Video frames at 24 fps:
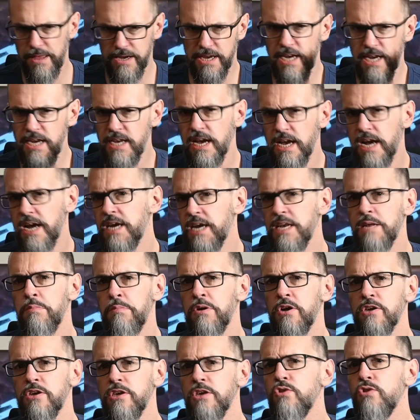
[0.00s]
keen-eyed
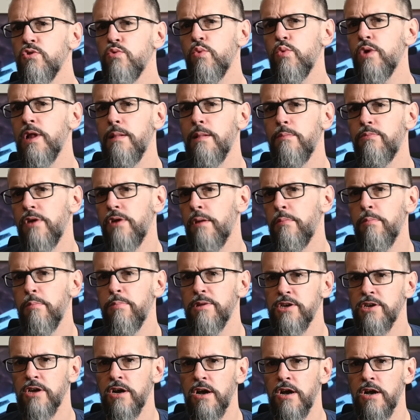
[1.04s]
among you will
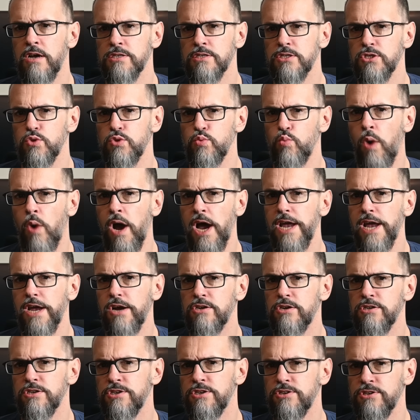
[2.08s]
probably ask, why
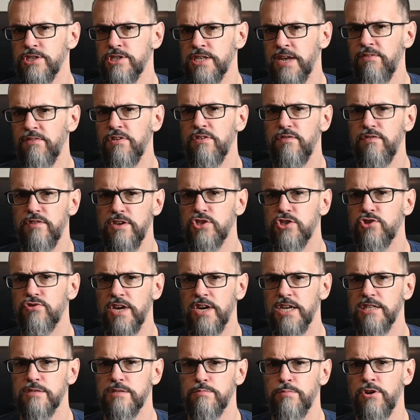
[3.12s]
are there 7
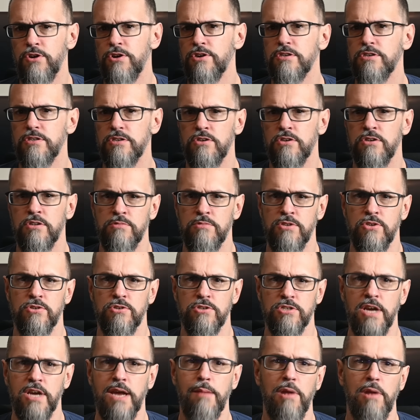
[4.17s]
featurettes marked on
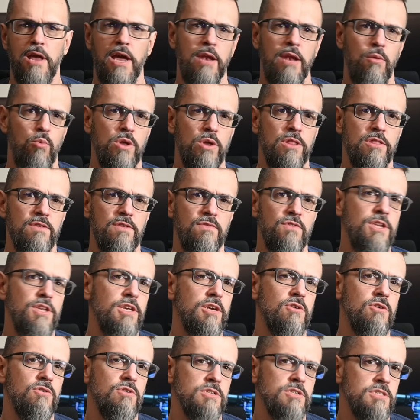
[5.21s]
your timeline when the
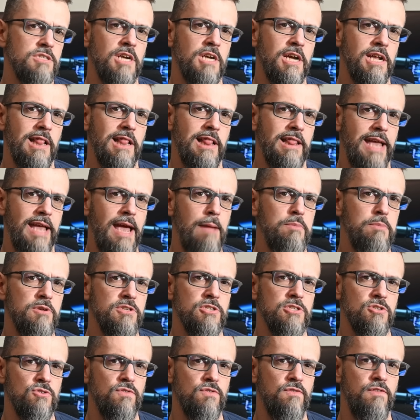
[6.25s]
video is titled
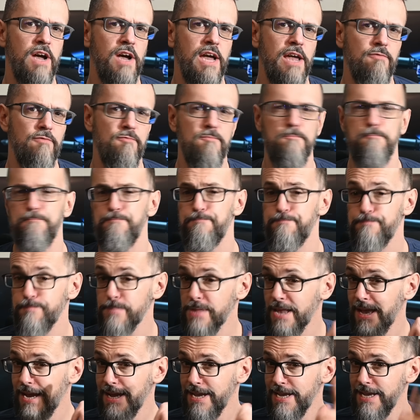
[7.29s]
Episode 5?
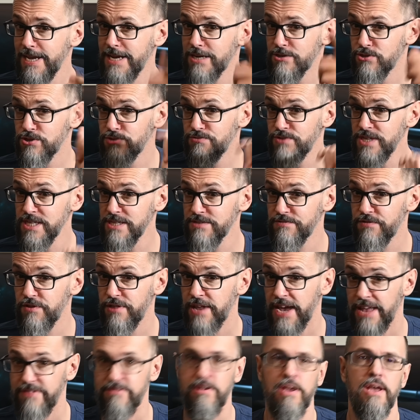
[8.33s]
Here's the reason for
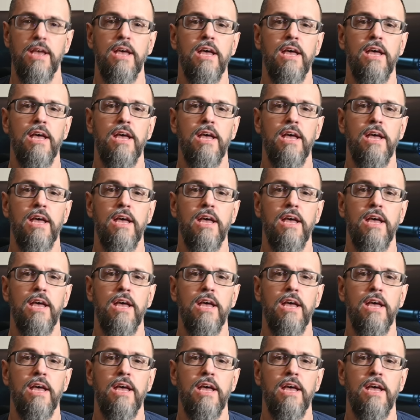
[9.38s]
that.